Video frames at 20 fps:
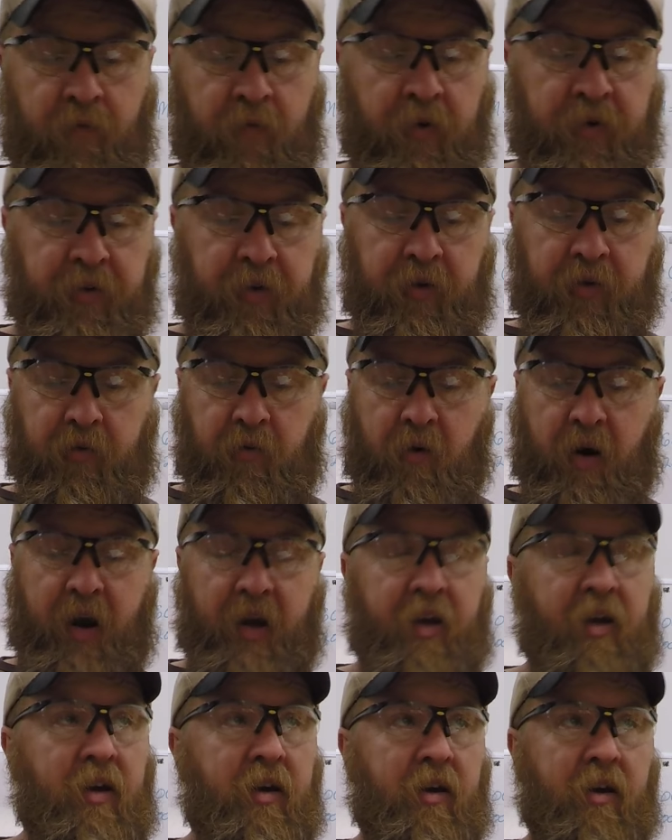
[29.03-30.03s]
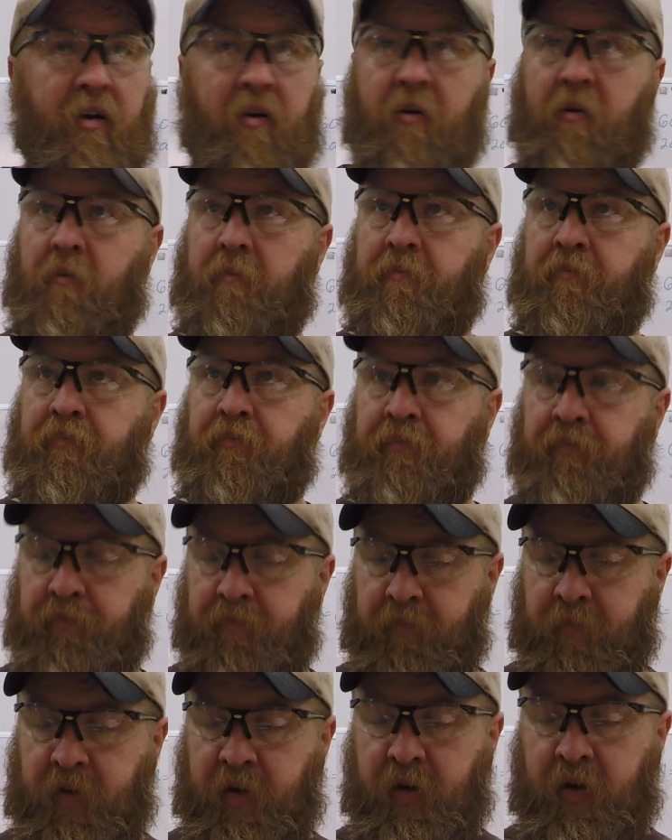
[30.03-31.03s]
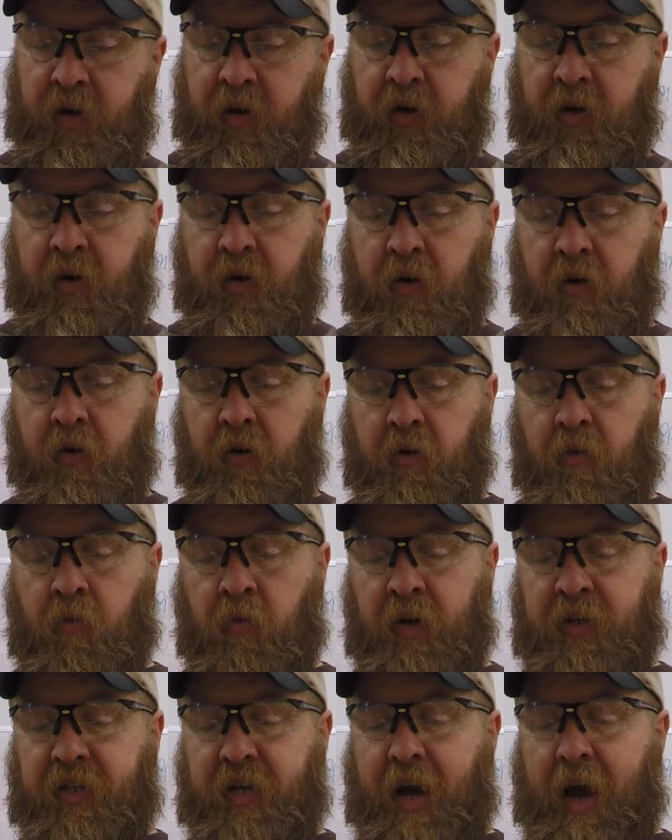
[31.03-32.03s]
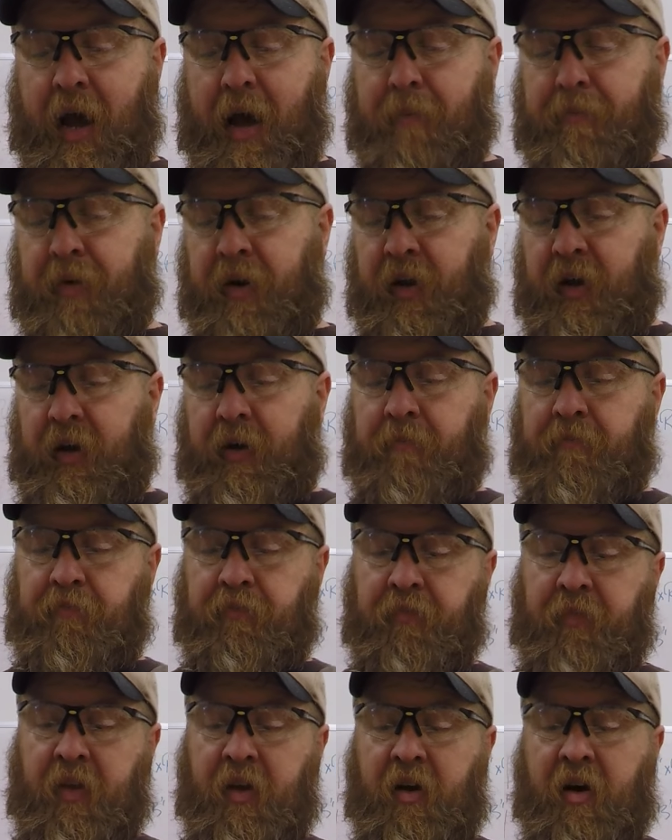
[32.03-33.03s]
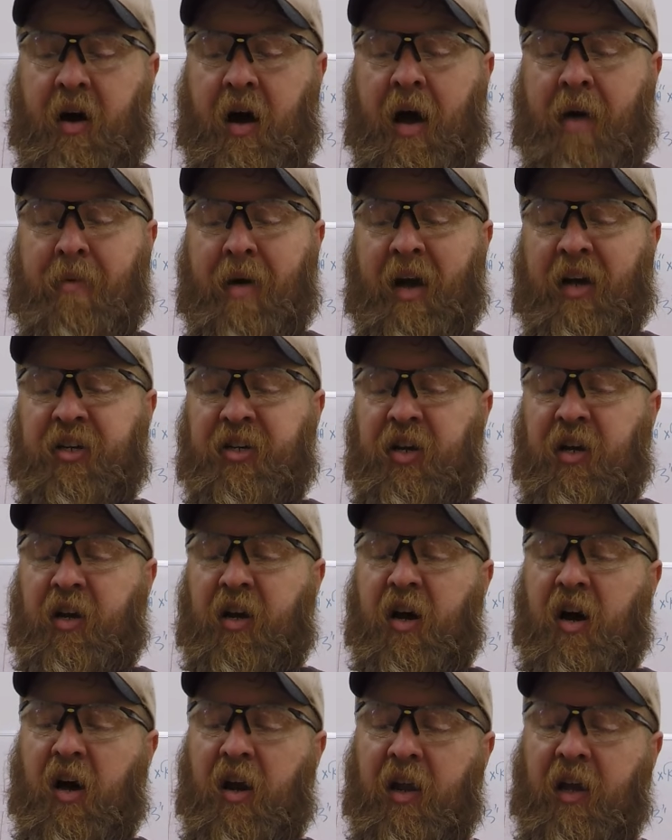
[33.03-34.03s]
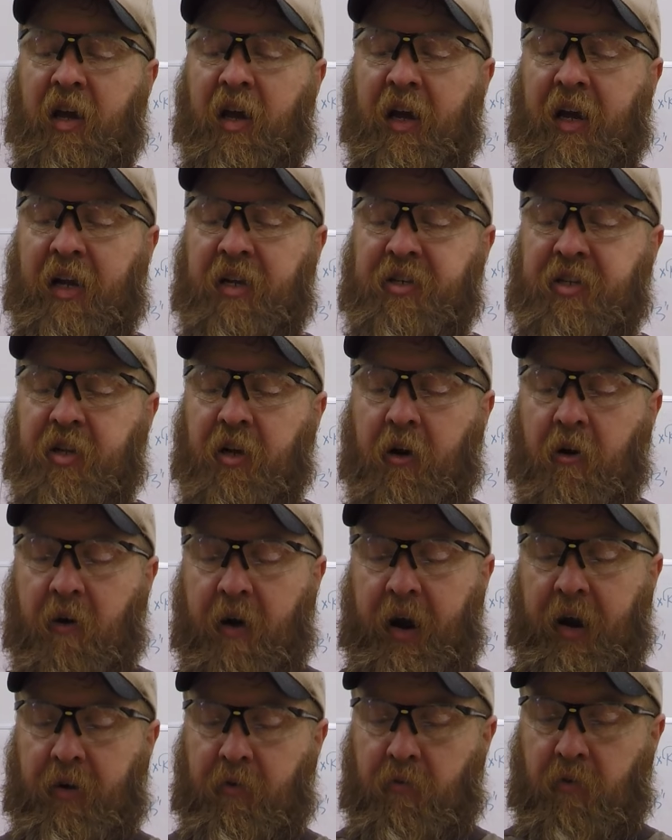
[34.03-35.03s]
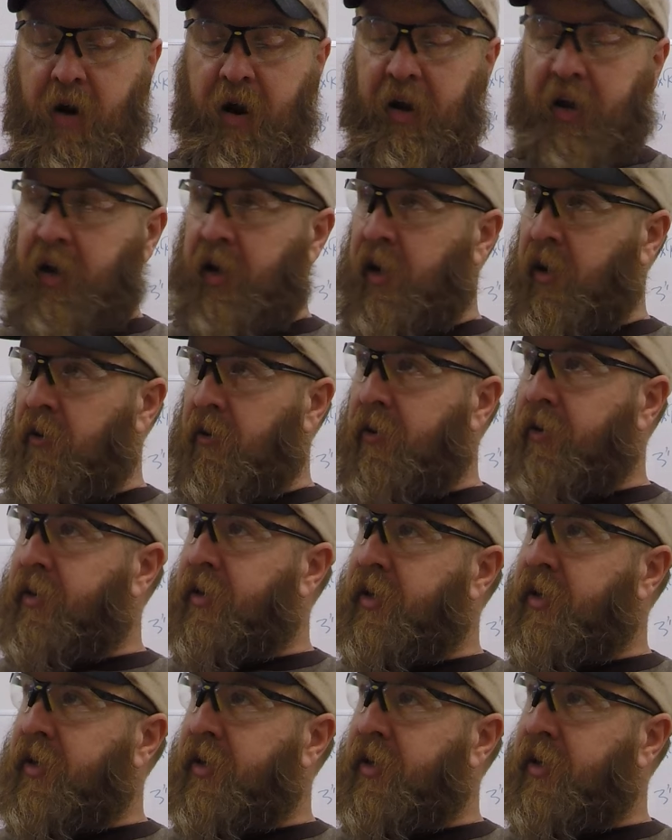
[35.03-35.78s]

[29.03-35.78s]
versus right here. What's happening, I'm actually cutting against the grain right here.